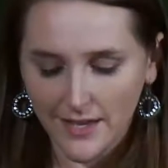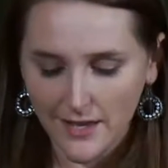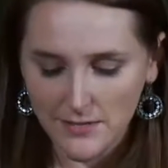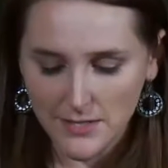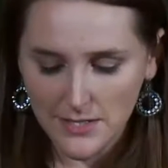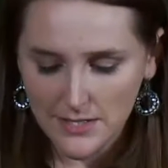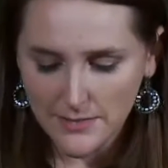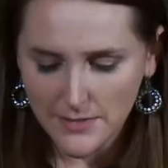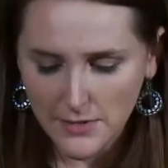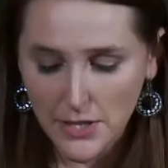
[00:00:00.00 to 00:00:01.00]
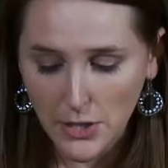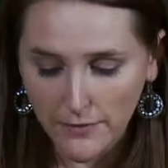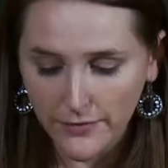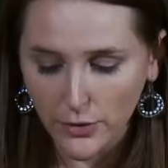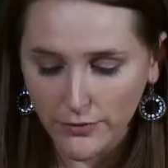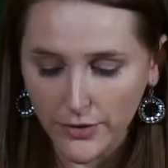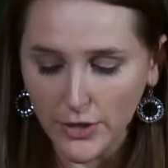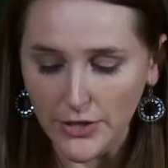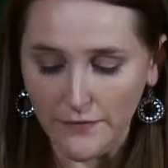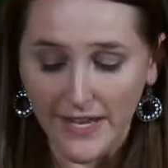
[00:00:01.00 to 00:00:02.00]
to serve food for
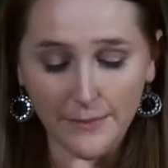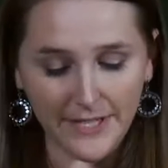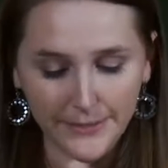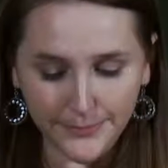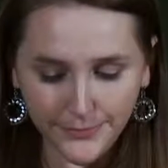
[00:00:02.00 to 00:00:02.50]
her new family.